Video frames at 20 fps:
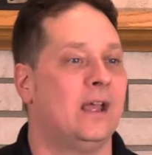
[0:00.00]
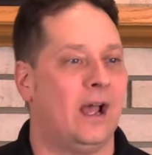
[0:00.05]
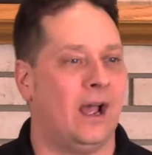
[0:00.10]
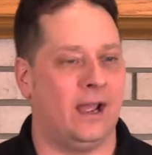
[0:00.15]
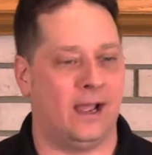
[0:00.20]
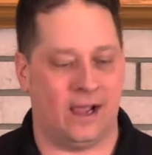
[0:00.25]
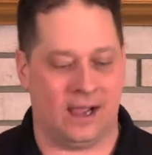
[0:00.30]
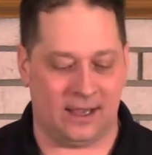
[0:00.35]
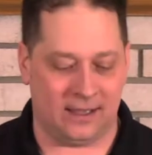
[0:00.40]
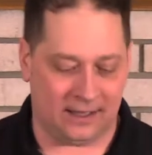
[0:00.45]

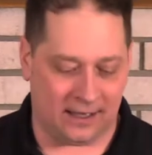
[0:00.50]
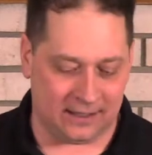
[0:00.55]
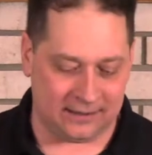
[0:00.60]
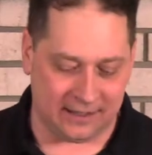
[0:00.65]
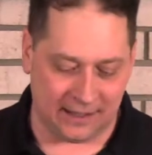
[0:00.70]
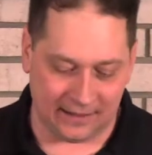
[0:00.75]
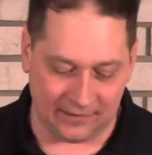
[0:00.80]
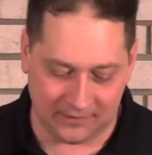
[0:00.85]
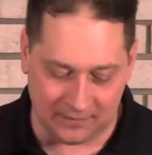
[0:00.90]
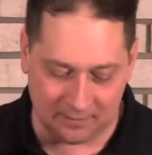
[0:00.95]
I, I, I
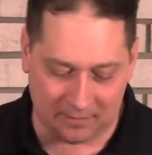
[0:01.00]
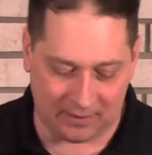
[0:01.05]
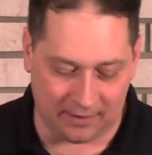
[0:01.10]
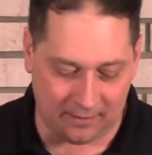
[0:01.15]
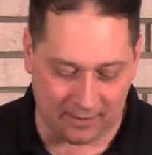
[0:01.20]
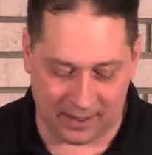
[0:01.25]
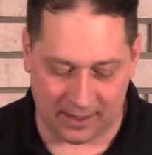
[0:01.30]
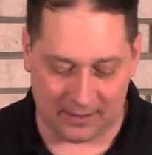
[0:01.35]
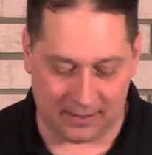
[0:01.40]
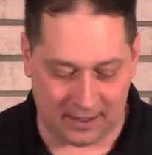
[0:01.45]
think it's
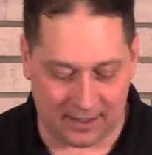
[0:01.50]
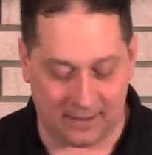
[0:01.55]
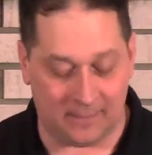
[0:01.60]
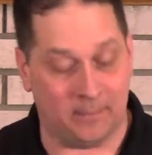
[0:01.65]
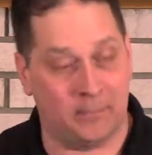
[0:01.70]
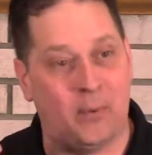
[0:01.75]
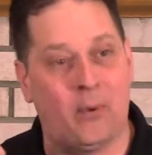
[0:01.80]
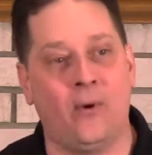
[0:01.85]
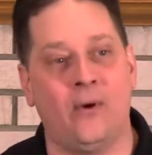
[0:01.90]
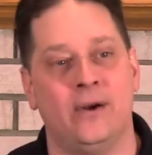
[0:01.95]
imper-
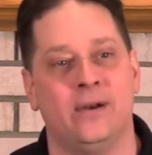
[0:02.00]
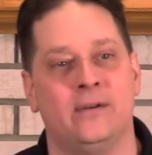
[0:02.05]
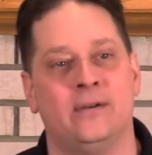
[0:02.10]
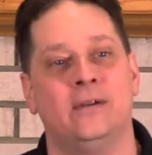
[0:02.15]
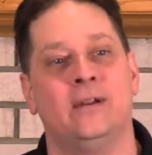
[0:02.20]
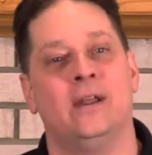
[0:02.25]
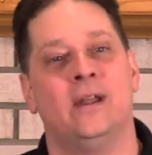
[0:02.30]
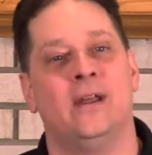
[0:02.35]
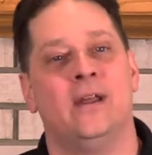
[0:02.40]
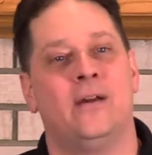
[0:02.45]

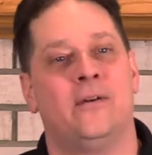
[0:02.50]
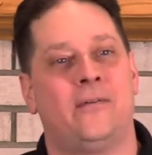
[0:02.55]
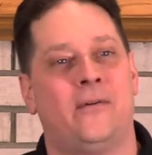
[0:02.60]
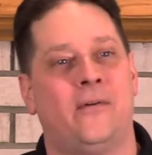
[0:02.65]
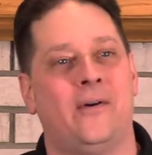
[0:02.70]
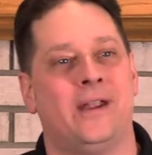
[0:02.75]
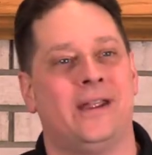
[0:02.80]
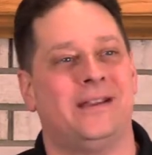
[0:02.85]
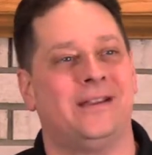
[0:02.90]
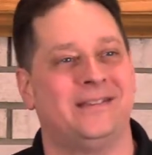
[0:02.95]
important
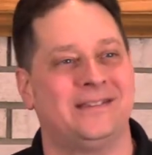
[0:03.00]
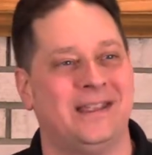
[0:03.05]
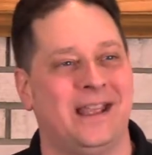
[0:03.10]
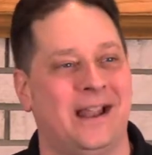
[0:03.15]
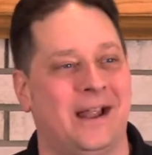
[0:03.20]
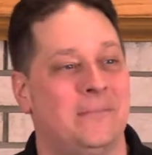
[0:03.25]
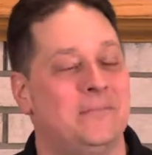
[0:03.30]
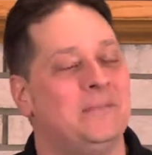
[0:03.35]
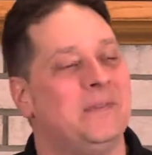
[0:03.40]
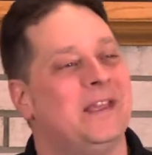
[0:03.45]
for you to say
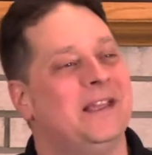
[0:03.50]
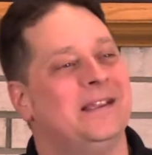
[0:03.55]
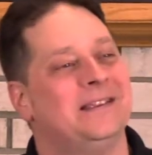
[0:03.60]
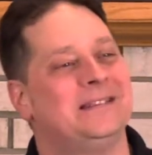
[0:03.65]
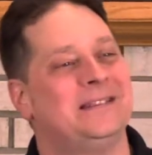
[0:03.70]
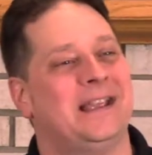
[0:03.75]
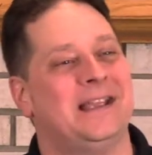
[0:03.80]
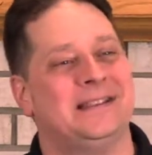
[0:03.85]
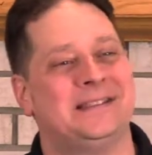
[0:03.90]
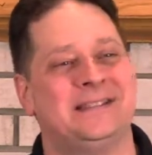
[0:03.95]
that.
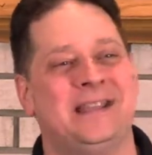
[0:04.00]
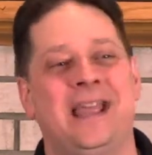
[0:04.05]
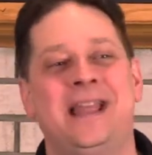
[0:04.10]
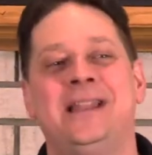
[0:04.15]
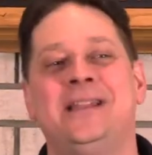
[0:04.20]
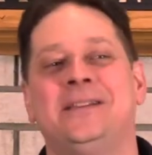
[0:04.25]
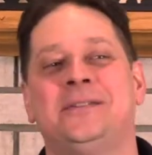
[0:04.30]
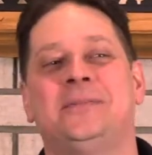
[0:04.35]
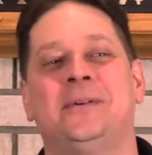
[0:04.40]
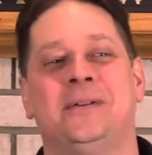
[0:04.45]
Say, say
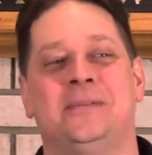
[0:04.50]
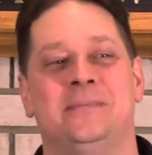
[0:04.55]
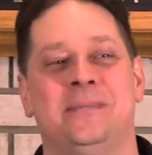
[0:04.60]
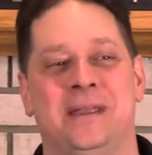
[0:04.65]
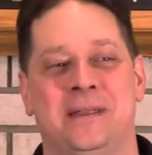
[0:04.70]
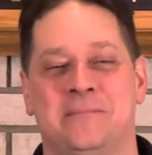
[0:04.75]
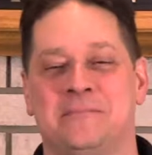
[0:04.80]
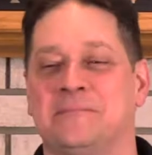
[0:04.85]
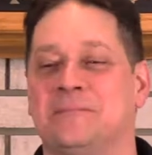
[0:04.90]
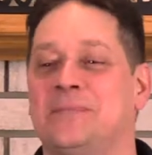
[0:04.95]
this with
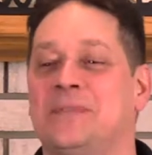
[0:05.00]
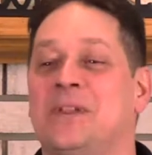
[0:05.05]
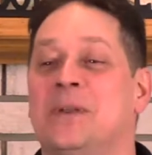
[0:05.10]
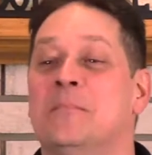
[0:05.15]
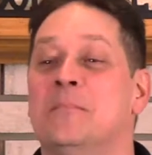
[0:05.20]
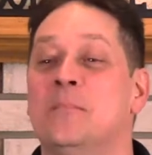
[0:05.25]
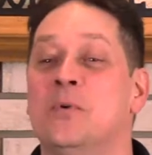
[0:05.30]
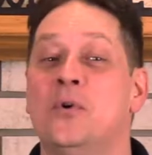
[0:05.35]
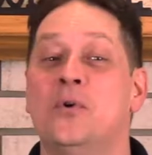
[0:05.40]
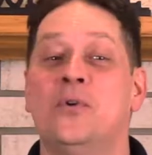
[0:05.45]
me
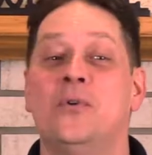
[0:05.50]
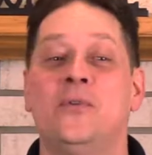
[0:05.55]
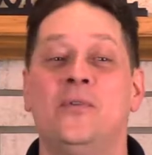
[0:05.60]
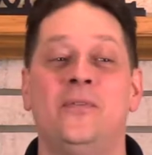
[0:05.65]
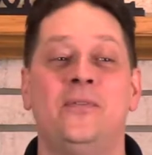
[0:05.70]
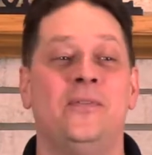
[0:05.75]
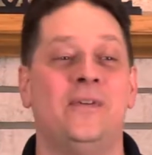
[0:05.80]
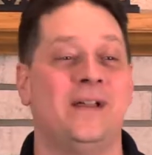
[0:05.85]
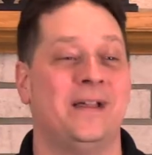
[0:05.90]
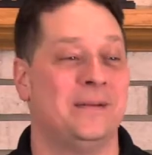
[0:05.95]

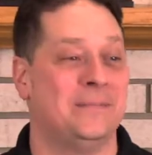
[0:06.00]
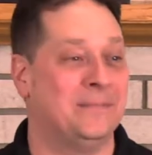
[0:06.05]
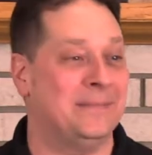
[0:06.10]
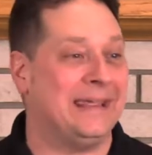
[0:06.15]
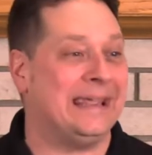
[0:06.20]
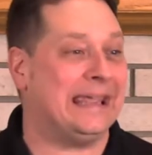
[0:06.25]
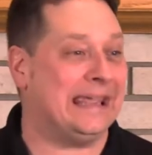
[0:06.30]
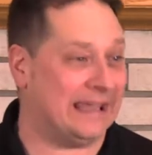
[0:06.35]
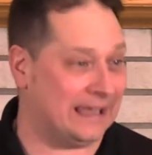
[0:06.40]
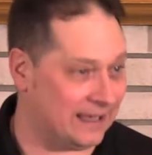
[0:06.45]
move
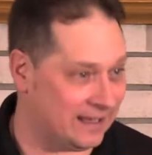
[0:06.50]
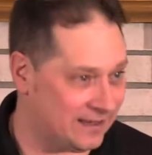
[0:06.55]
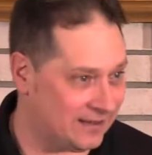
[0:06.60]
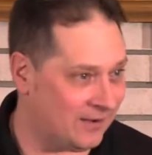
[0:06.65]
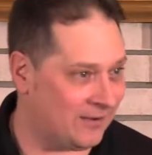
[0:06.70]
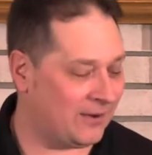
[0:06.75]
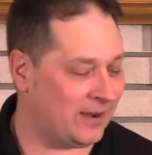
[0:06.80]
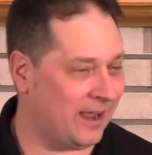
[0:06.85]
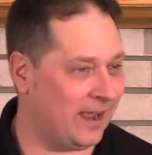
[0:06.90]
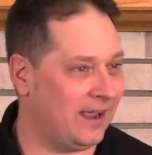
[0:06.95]
me,
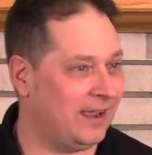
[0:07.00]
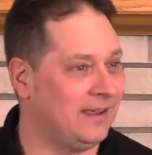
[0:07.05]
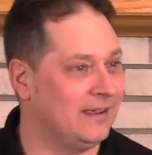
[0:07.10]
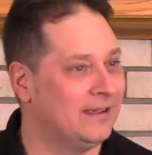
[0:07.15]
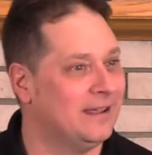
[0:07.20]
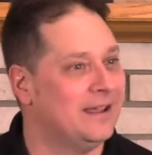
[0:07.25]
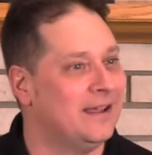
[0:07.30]
okay?